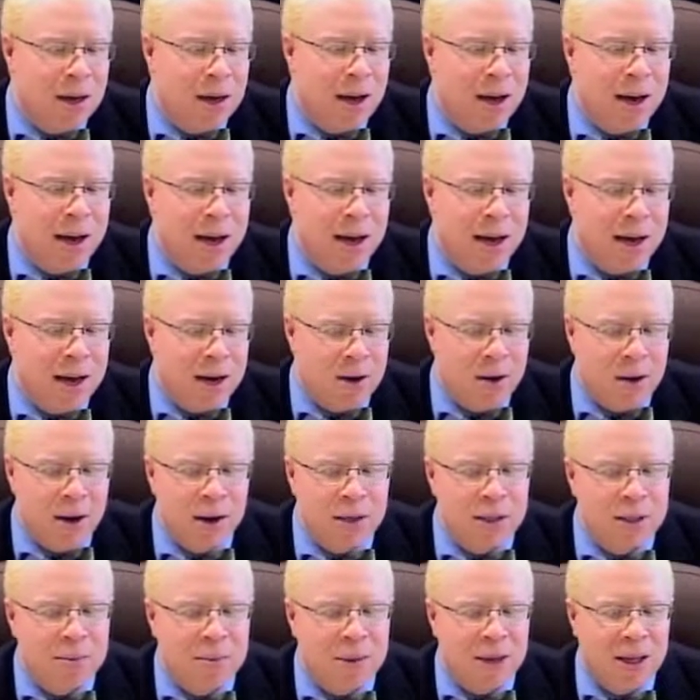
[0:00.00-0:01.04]
and
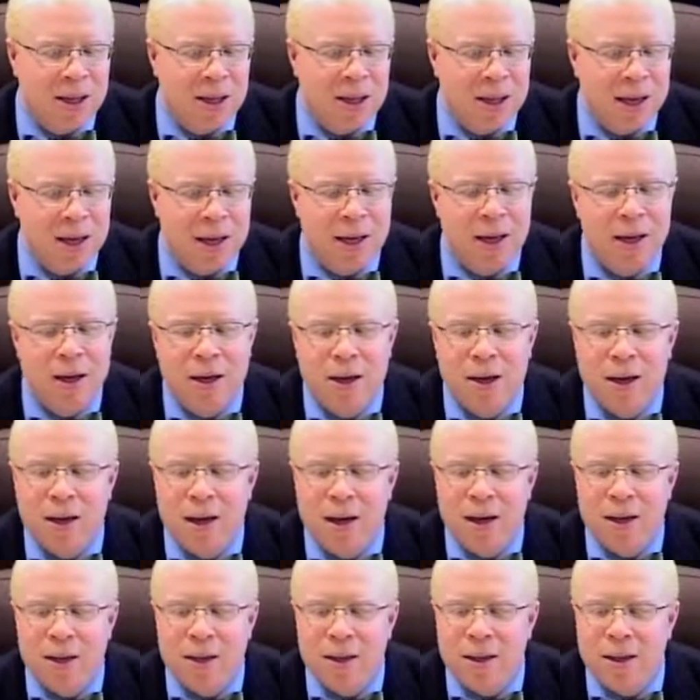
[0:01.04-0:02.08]
ultimately
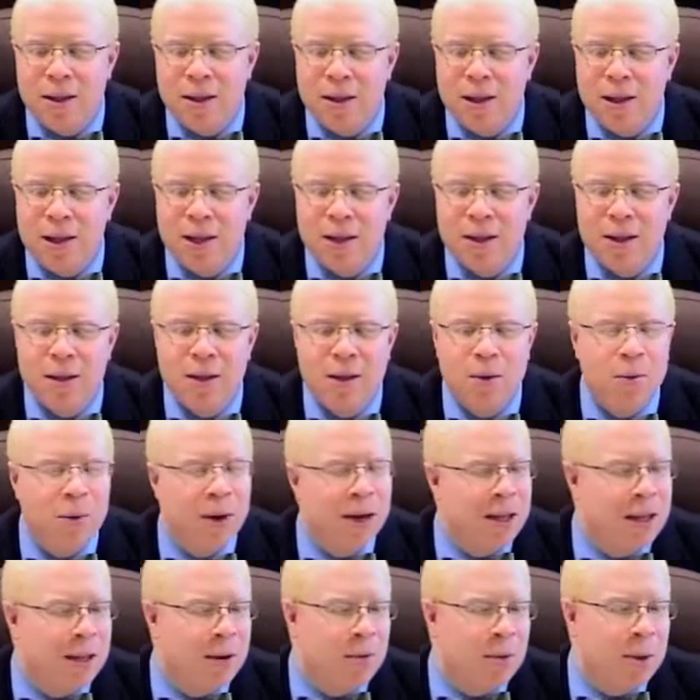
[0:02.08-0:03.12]
the
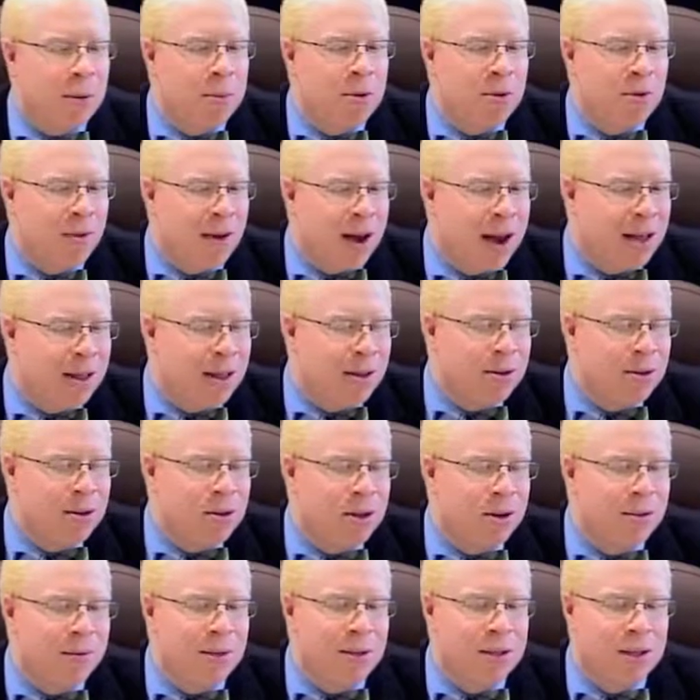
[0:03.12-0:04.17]
way that we provide those
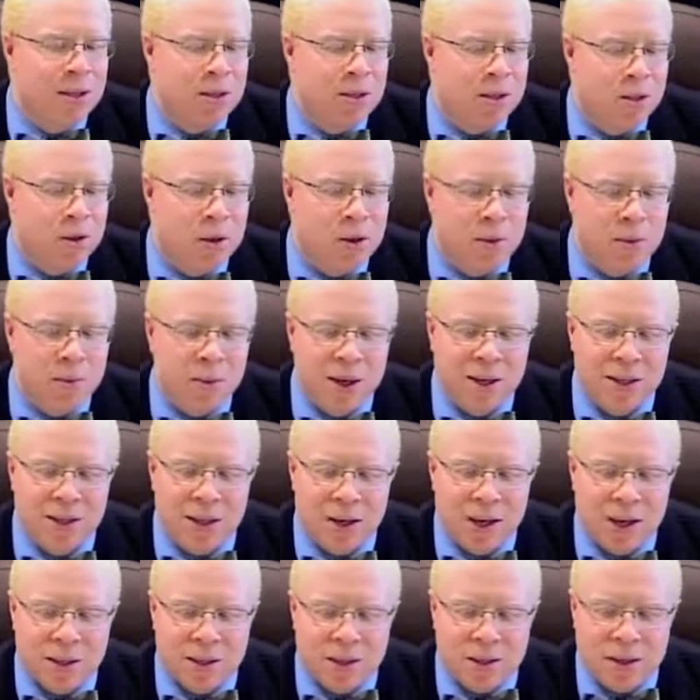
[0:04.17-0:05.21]
services to the
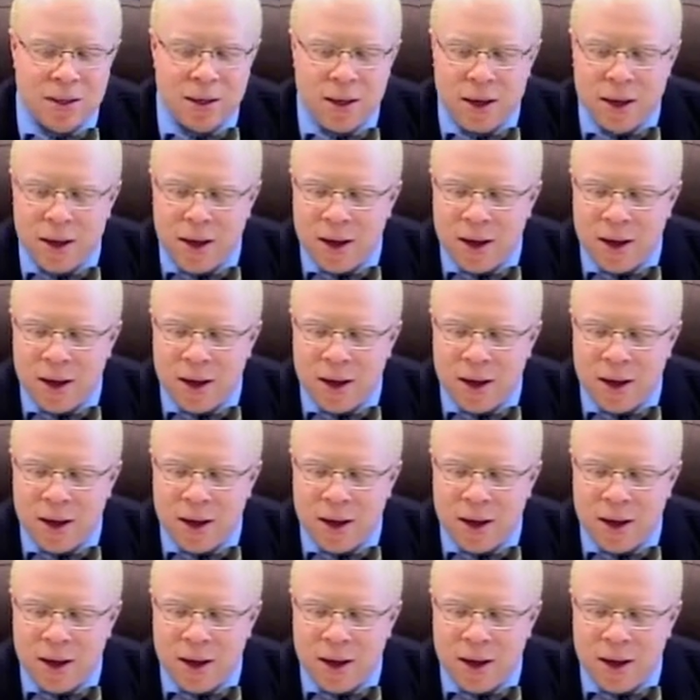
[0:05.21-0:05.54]
residents.